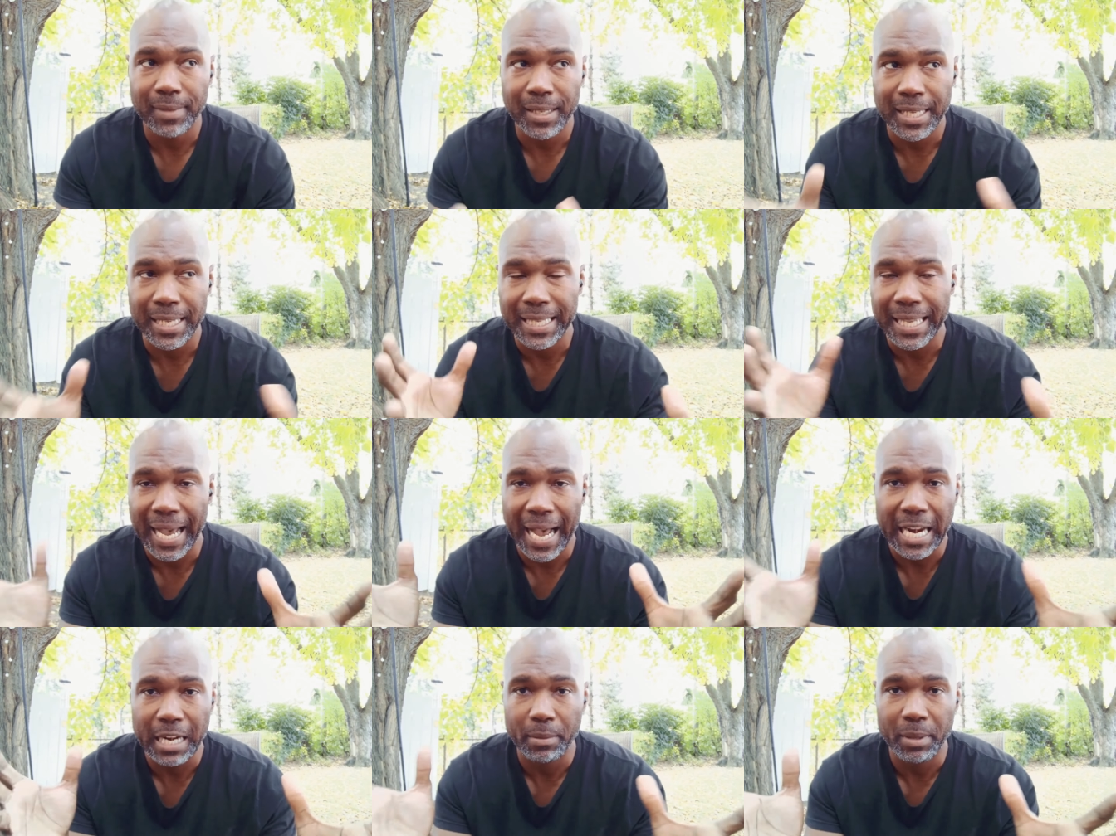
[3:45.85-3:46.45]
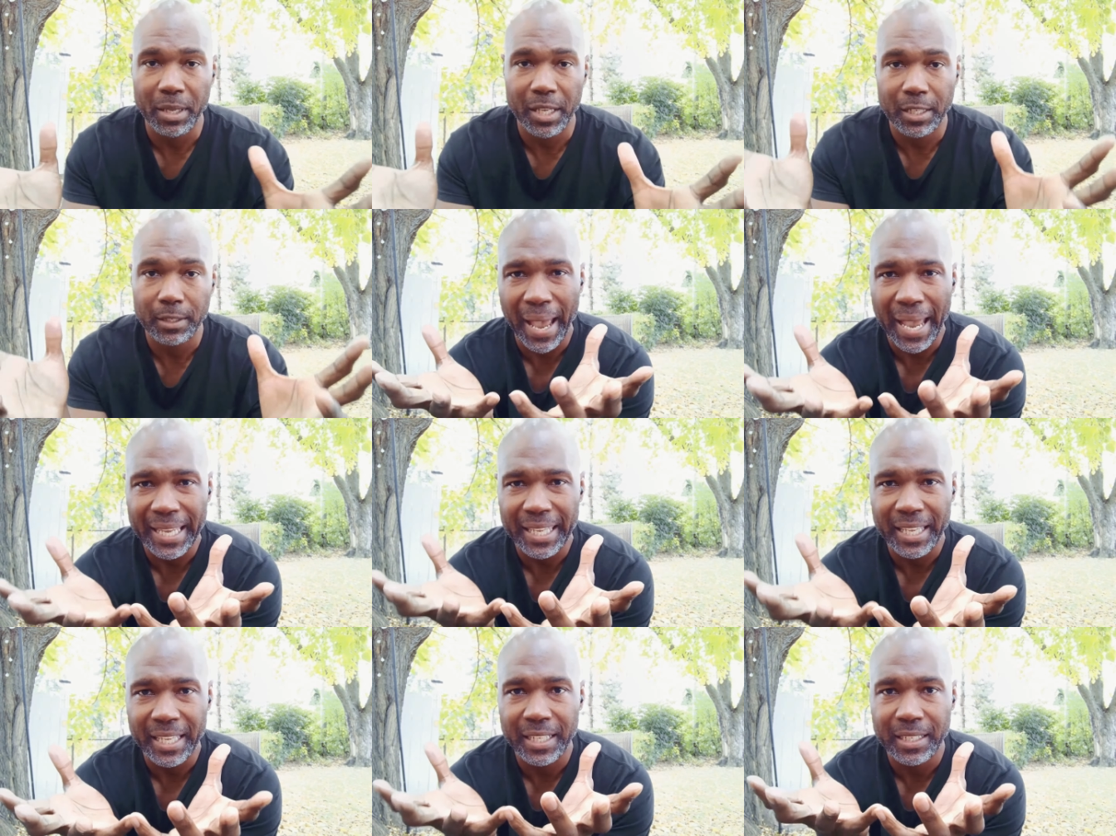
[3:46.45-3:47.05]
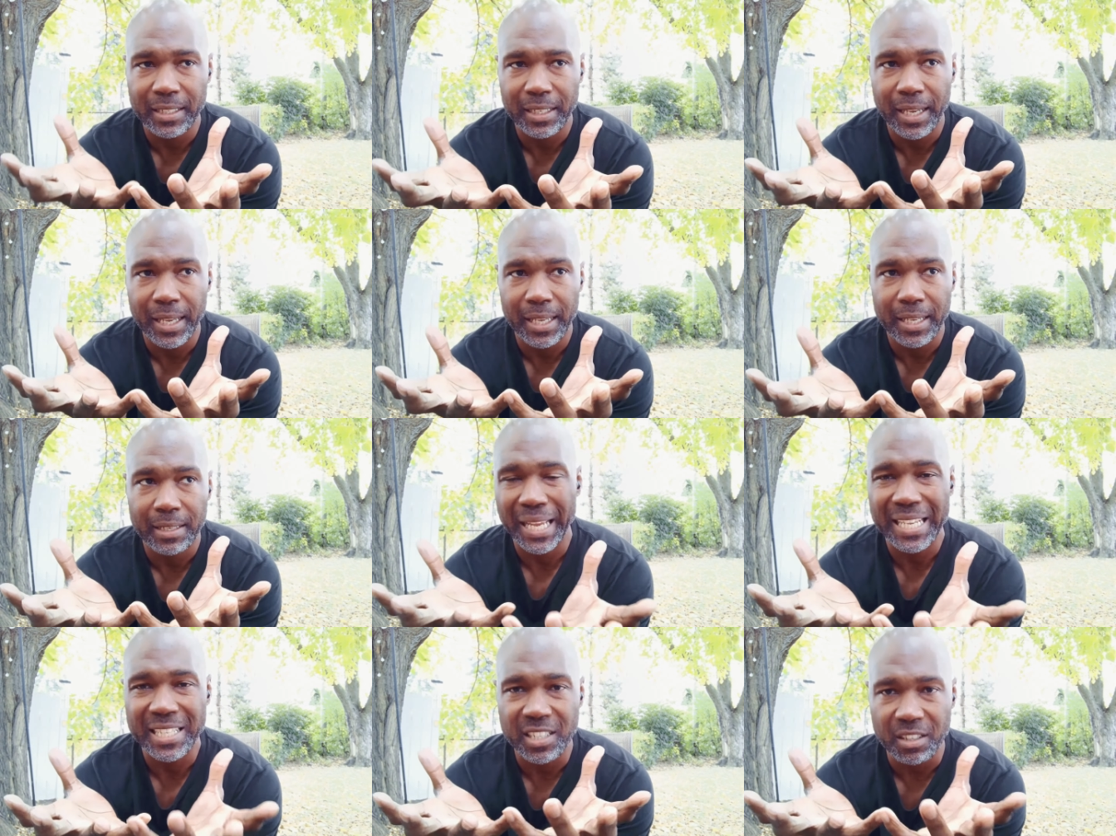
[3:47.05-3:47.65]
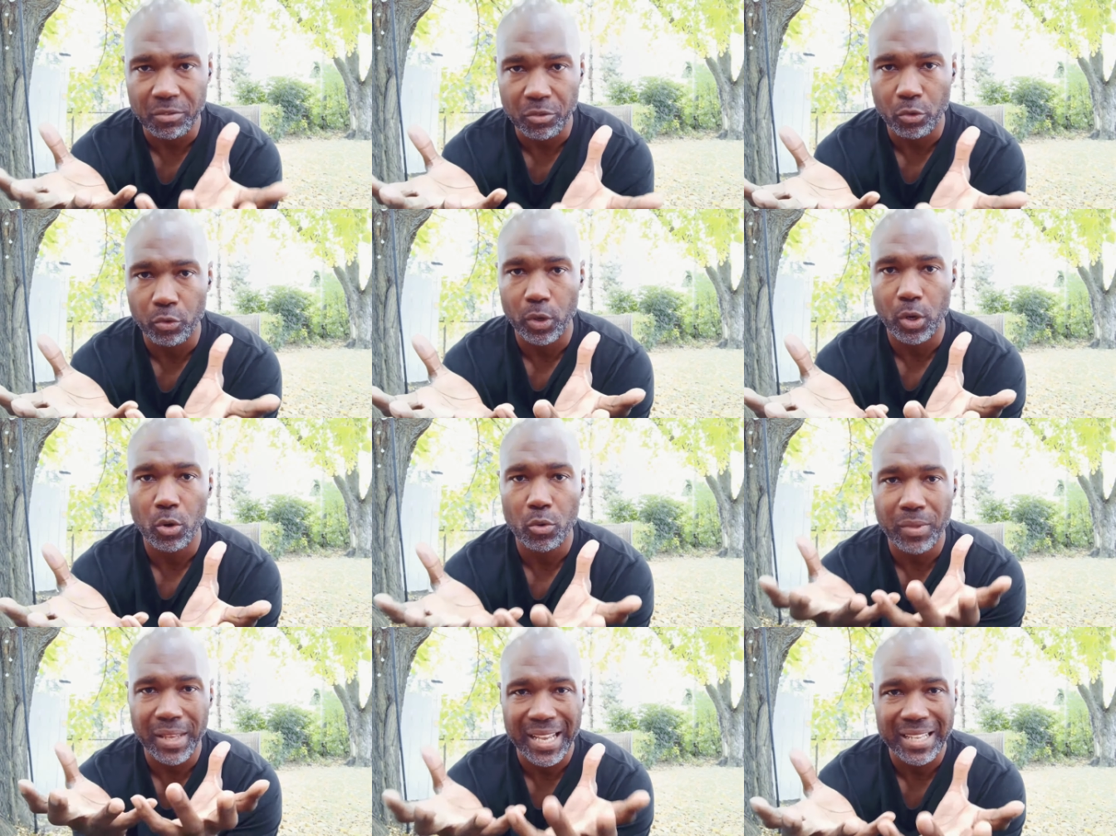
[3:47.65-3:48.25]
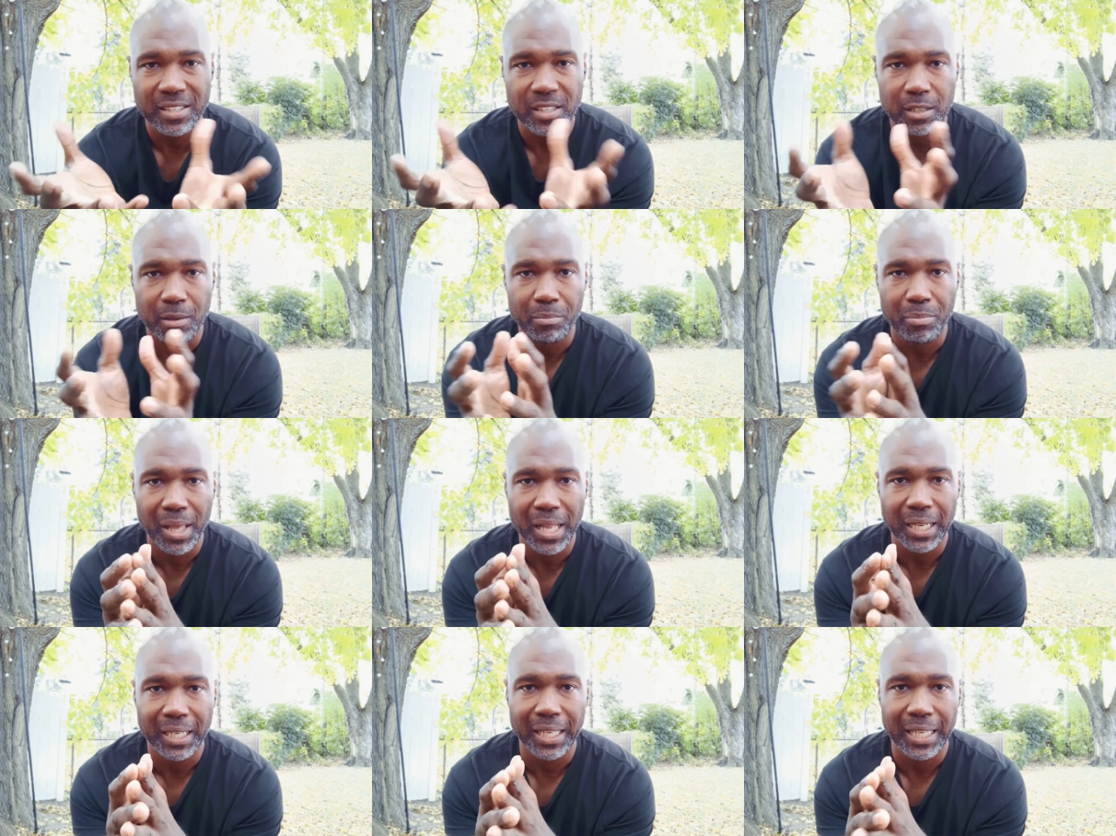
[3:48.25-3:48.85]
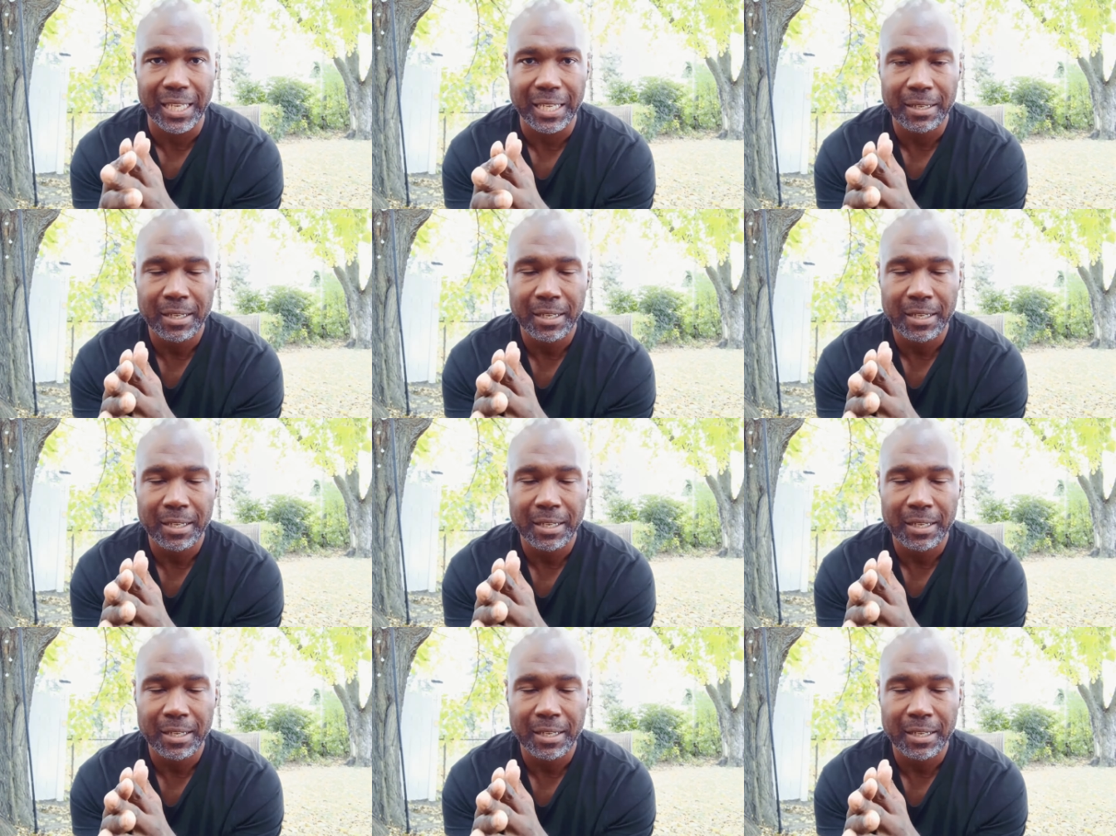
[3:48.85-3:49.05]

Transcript: economy back in a place of growth and stability,